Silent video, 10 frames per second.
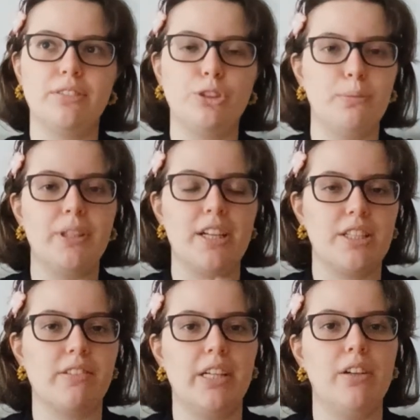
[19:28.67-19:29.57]
super
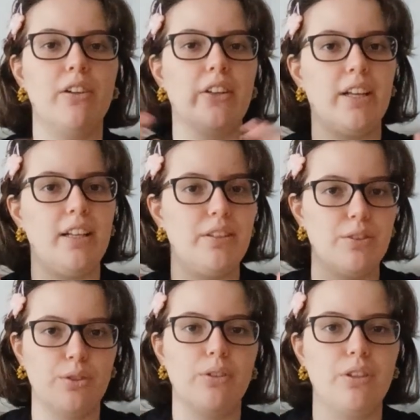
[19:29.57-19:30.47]
nice creator that
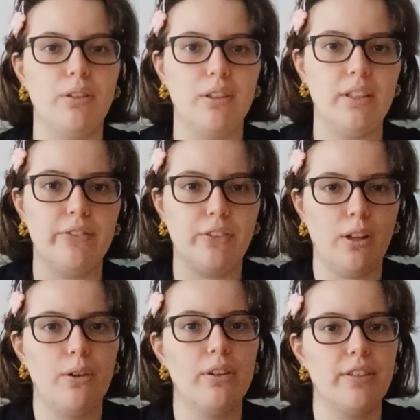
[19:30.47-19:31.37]
you should totally
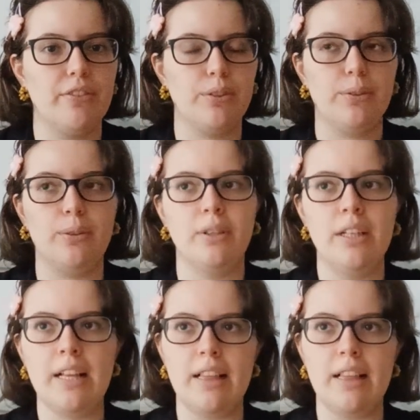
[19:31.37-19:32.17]
follow if you